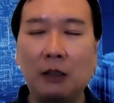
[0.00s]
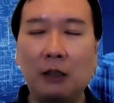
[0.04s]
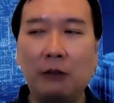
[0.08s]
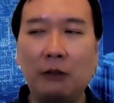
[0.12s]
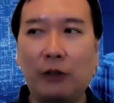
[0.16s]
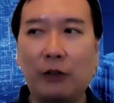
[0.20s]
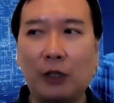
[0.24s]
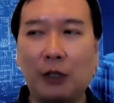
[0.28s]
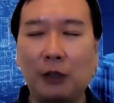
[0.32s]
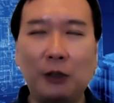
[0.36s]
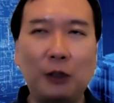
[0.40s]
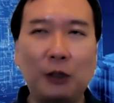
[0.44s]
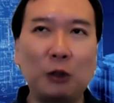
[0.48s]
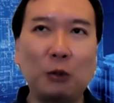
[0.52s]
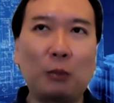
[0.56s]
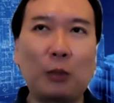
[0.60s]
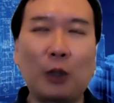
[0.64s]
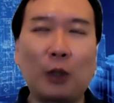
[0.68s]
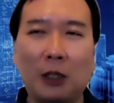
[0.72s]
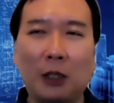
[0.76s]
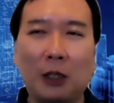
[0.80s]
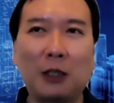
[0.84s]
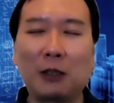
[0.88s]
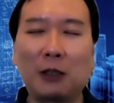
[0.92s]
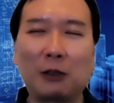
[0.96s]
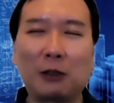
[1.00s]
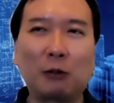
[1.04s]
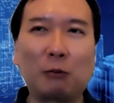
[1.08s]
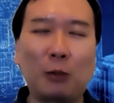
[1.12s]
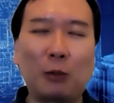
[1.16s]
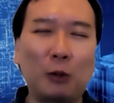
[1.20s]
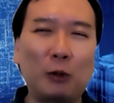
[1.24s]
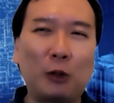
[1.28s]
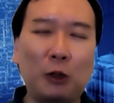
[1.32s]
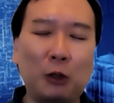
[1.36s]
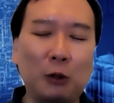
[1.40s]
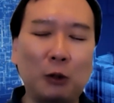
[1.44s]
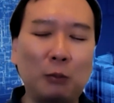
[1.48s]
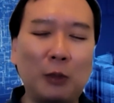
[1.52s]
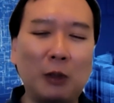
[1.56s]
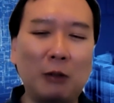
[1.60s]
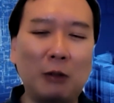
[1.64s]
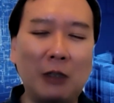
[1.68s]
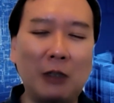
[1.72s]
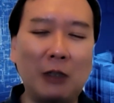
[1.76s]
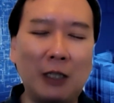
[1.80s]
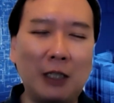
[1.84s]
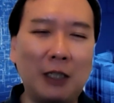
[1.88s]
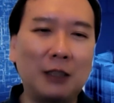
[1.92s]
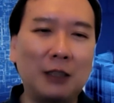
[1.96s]
For a new product to be
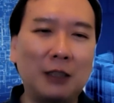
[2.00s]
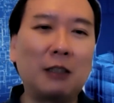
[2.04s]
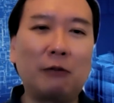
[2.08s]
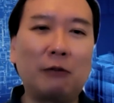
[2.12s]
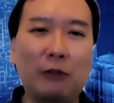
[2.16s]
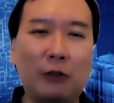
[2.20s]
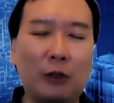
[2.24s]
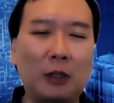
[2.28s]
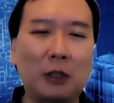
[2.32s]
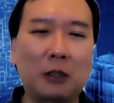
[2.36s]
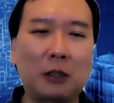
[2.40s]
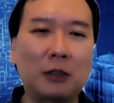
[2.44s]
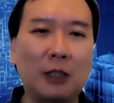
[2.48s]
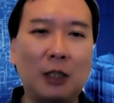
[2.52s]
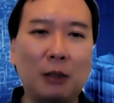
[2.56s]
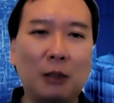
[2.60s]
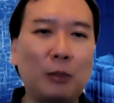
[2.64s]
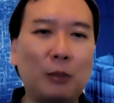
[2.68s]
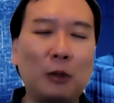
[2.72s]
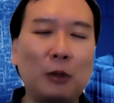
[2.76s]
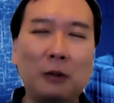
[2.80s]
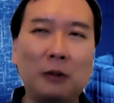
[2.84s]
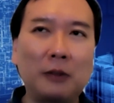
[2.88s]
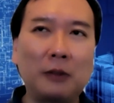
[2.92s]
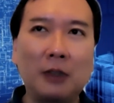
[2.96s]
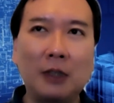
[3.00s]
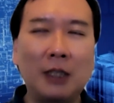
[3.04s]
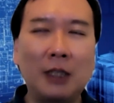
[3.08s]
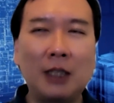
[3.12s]
released, for example,